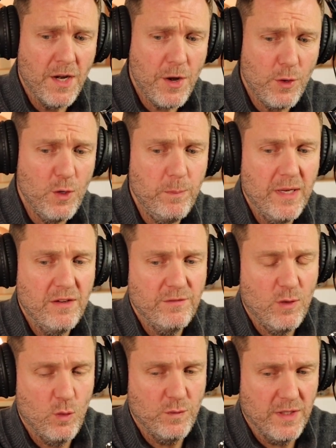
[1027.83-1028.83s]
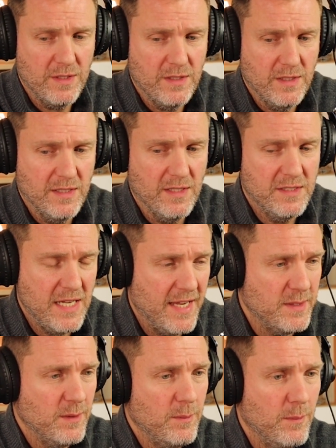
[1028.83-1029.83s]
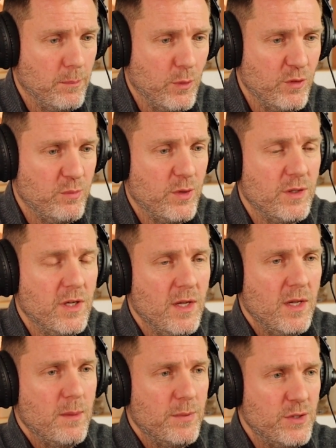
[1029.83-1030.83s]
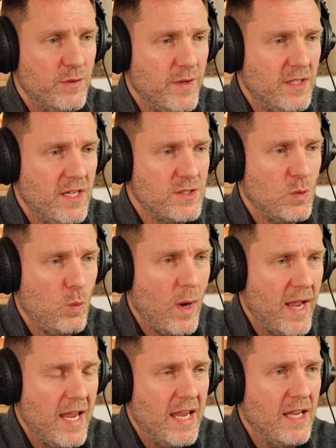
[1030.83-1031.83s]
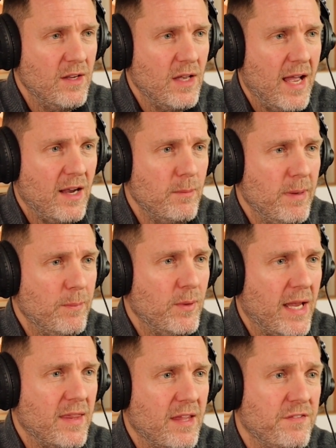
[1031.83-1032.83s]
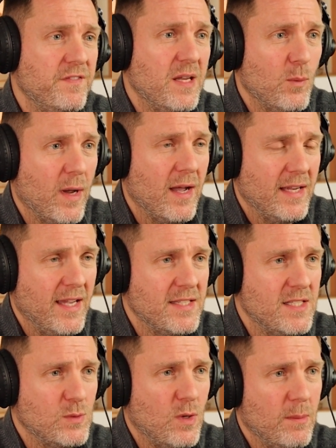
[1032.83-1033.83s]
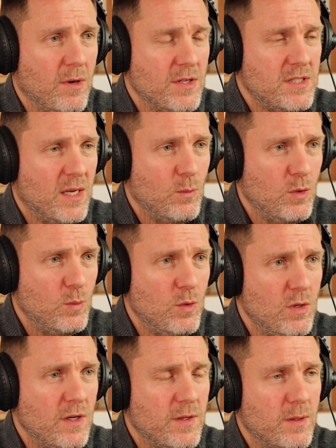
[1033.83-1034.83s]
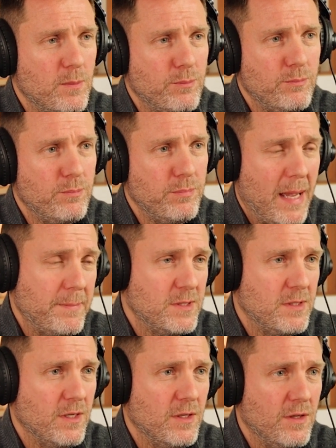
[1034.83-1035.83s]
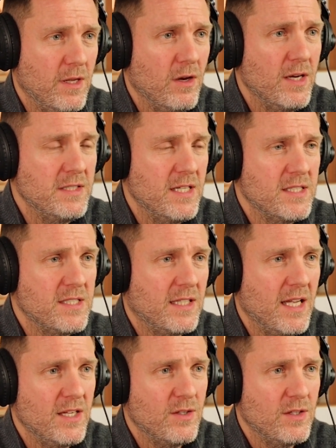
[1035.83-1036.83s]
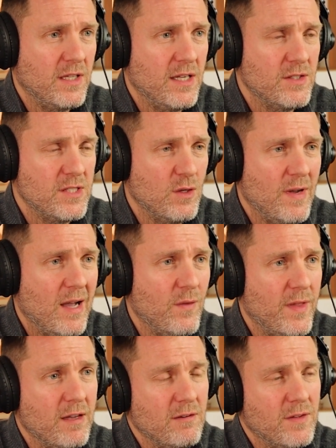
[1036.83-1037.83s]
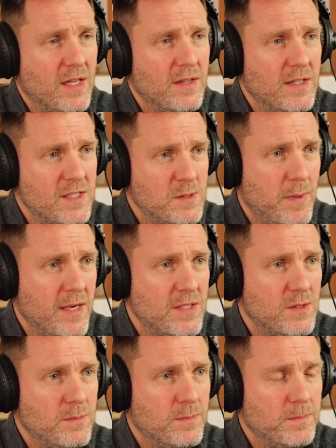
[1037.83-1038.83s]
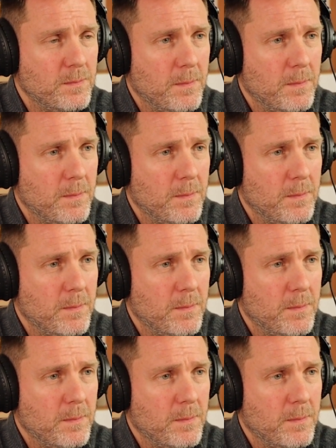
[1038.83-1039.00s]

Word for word: And I know you've been involved in in the TED movement, but do you think there's a way? How can people get their feet wet? I guess is what I'm asking. What what are the perhaps the the ideas to get get yourself out there in this space?